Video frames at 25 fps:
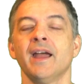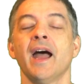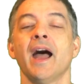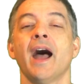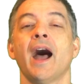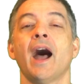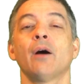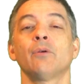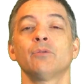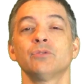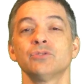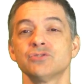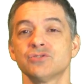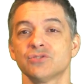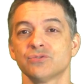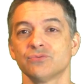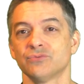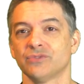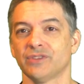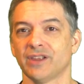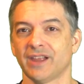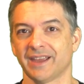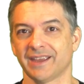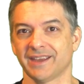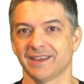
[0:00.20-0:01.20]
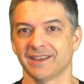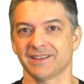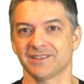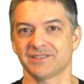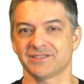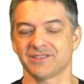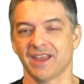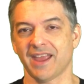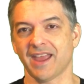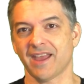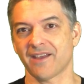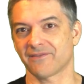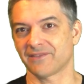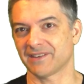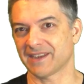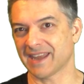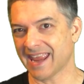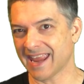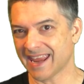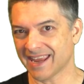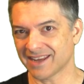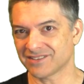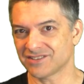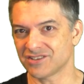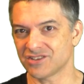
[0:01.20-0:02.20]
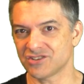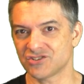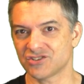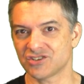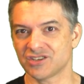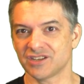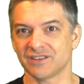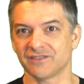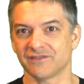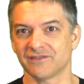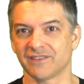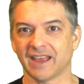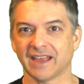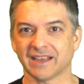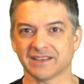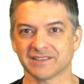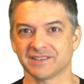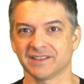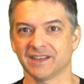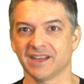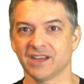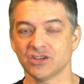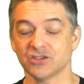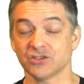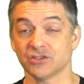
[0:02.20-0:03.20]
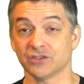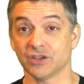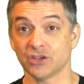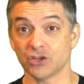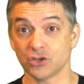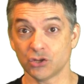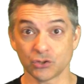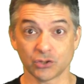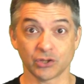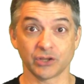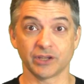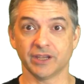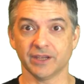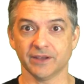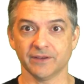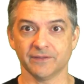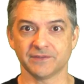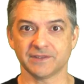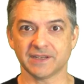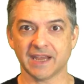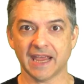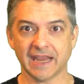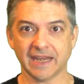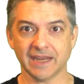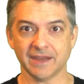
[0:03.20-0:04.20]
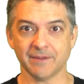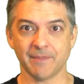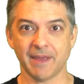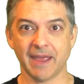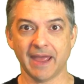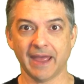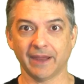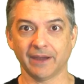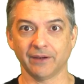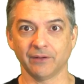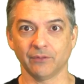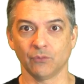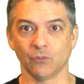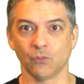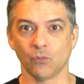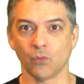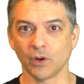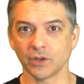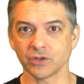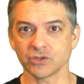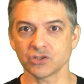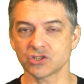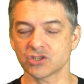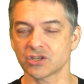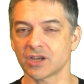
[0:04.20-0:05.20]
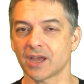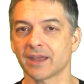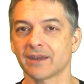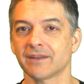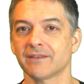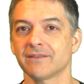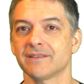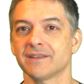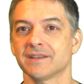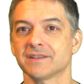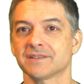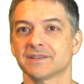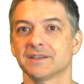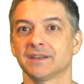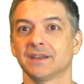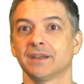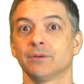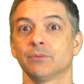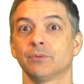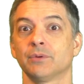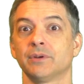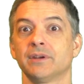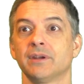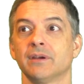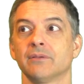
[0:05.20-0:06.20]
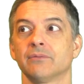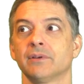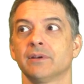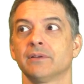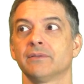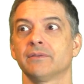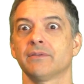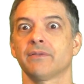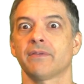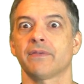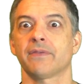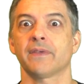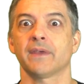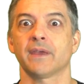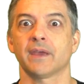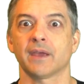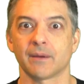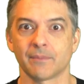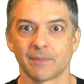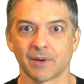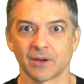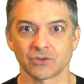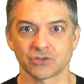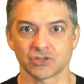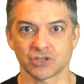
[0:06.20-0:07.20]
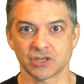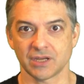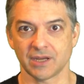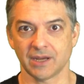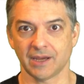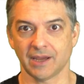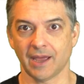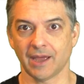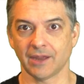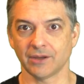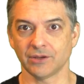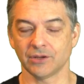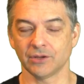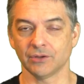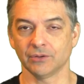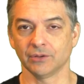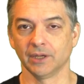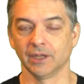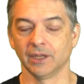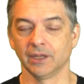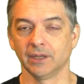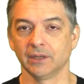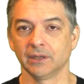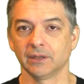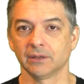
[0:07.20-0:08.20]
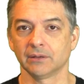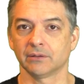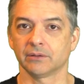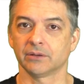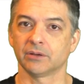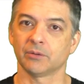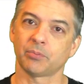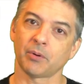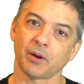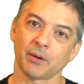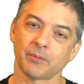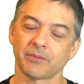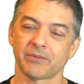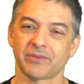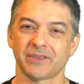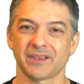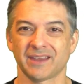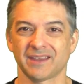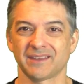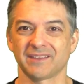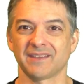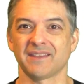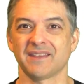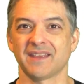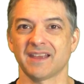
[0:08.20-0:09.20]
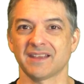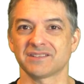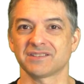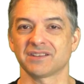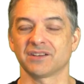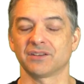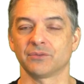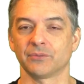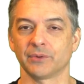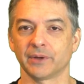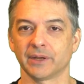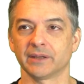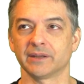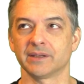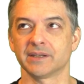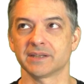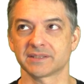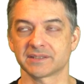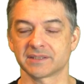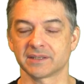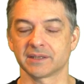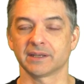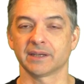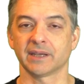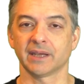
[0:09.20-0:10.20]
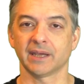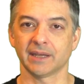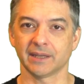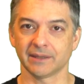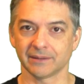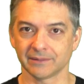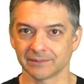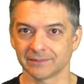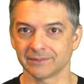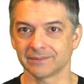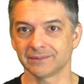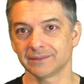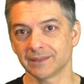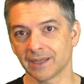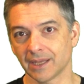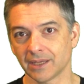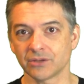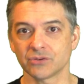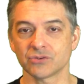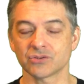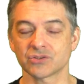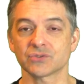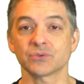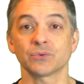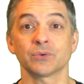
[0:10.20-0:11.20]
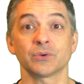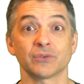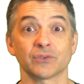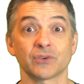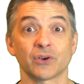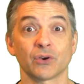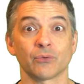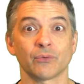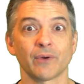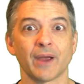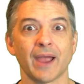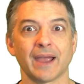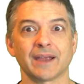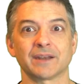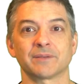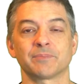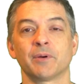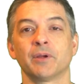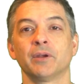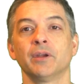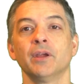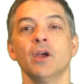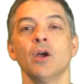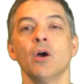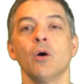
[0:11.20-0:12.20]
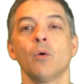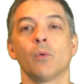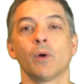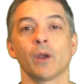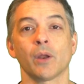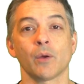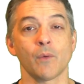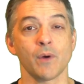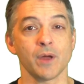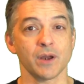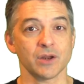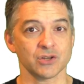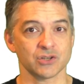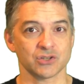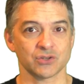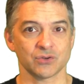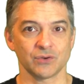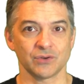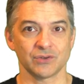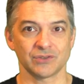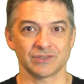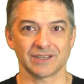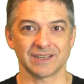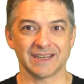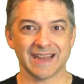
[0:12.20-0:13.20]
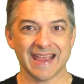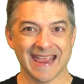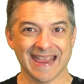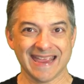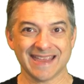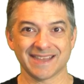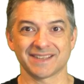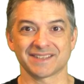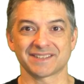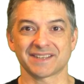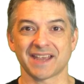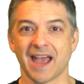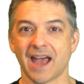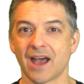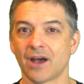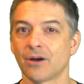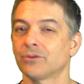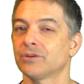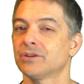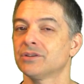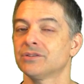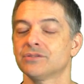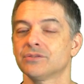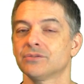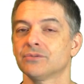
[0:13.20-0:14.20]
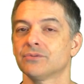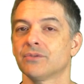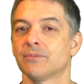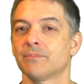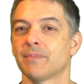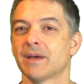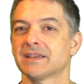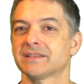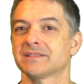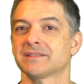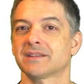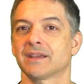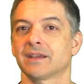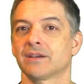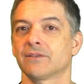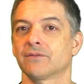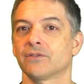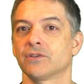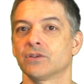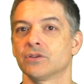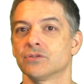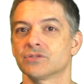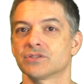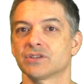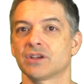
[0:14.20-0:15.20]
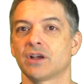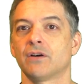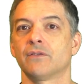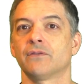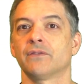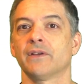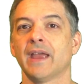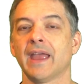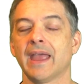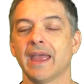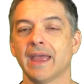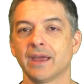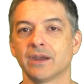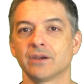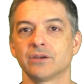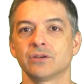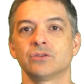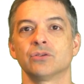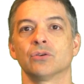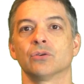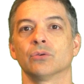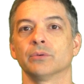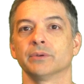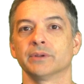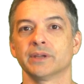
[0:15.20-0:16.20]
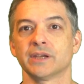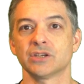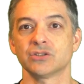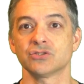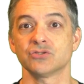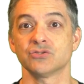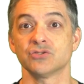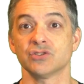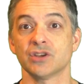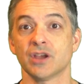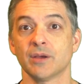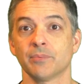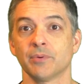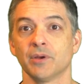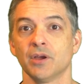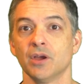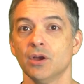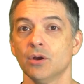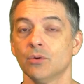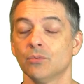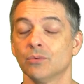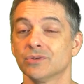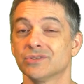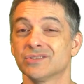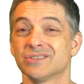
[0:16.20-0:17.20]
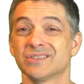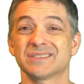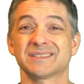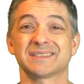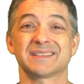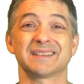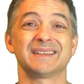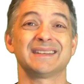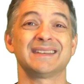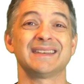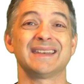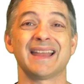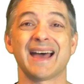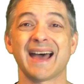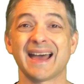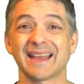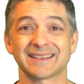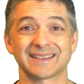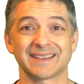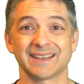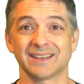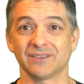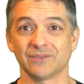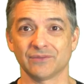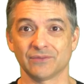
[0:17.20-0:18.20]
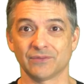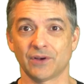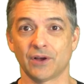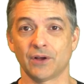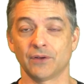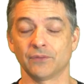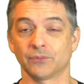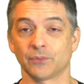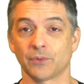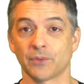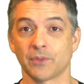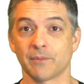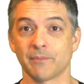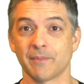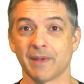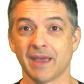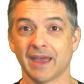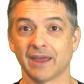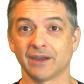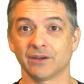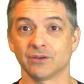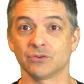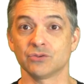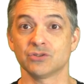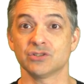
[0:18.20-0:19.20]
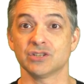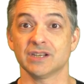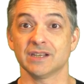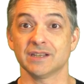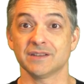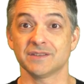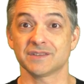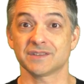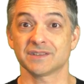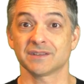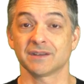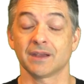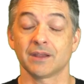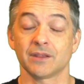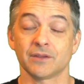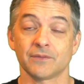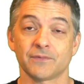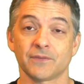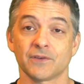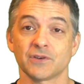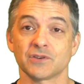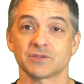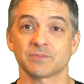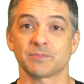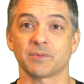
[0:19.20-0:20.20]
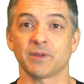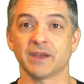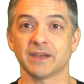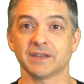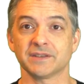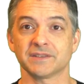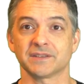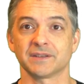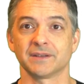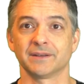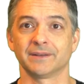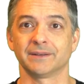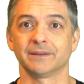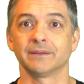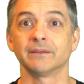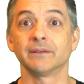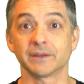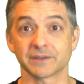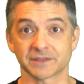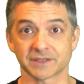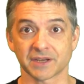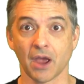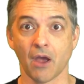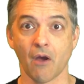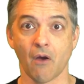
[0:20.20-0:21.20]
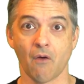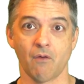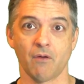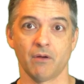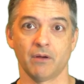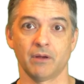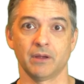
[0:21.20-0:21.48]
How would you like to have an anti-cheat vaccination that you could give to any man? One shot of this and he would never even think about cheating on you. Well, you're probably thinking that that's unrealistic, and yeah, you're sort of correct, but what I want to show you today is how to do the best thing for yourself and your relationship, which is to not get involved with a man who cheats in the first place. Let's go.